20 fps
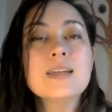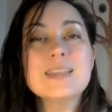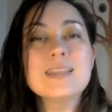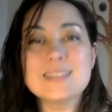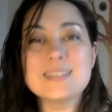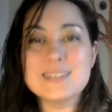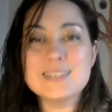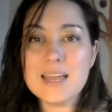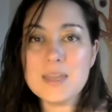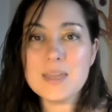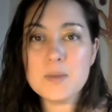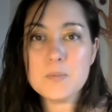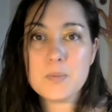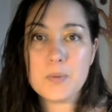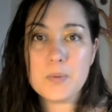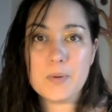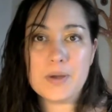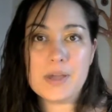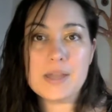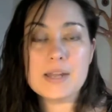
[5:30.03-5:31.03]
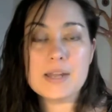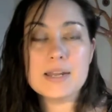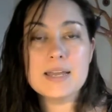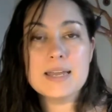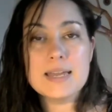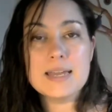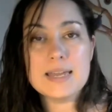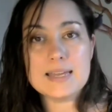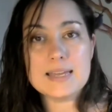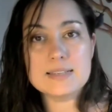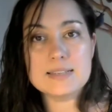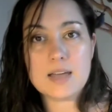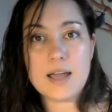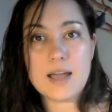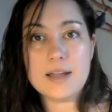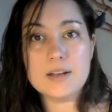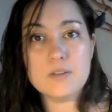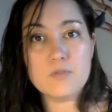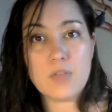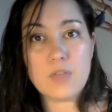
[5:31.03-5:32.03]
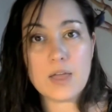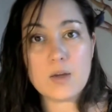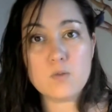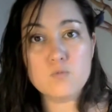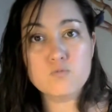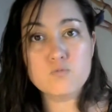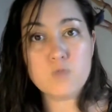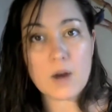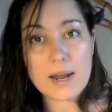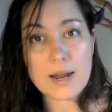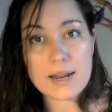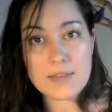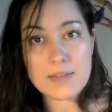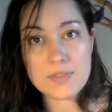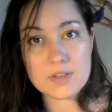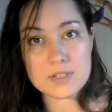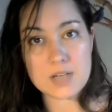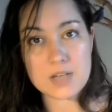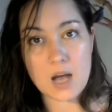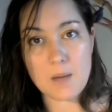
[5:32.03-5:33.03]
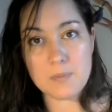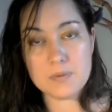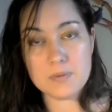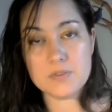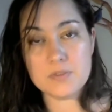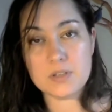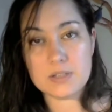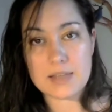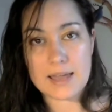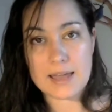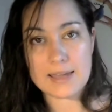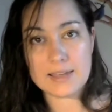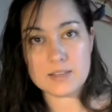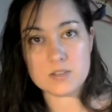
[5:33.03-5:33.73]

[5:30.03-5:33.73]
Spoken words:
The second point is kind of like right at the top of the leg.